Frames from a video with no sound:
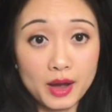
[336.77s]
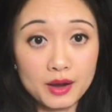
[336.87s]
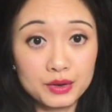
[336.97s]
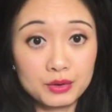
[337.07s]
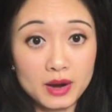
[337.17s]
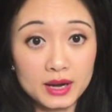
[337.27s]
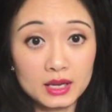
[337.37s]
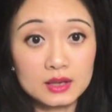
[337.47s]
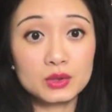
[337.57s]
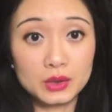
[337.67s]
Okay, are you
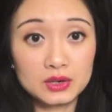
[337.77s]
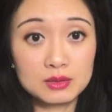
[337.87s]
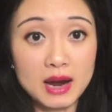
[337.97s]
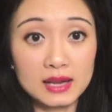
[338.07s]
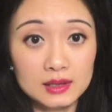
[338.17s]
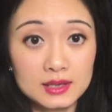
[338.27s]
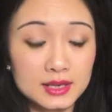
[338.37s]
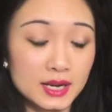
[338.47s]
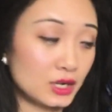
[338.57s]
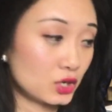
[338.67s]
ready? So here's my list
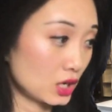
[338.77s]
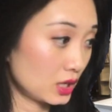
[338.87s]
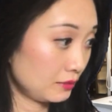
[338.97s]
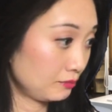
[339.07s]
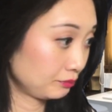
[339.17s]
that I tried.